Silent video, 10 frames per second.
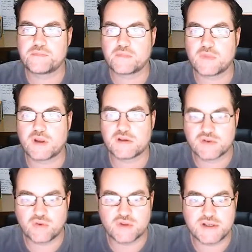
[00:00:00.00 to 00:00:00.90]

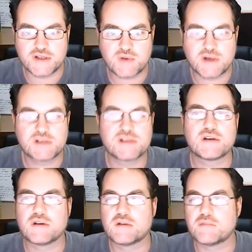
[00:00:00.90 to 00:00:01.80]
sort these ones,
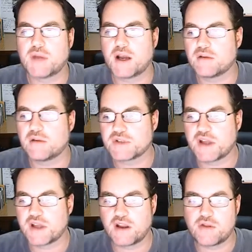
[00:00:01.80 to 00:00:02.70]
but I'm just going
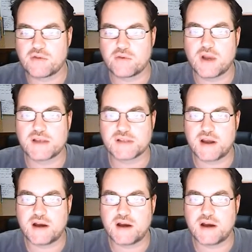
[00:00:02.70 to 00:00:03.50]
to go through as they are.